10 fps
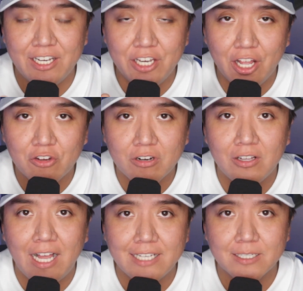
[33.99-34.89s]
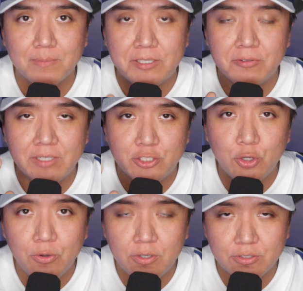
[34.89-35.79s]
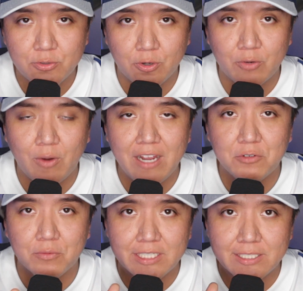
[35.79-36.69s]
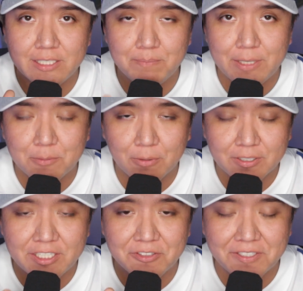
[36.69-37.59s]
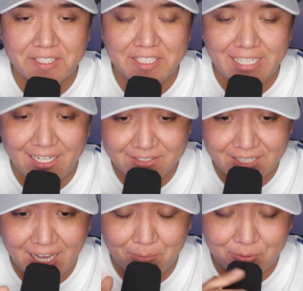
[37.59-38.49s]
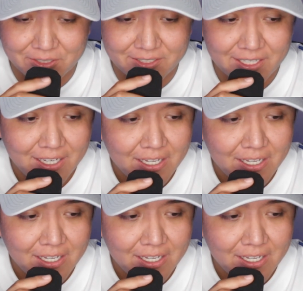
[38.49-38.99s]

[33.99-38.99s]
Another classic between two historic rivalries, the Pittsburgh Steelers and the Dallas Cowboys.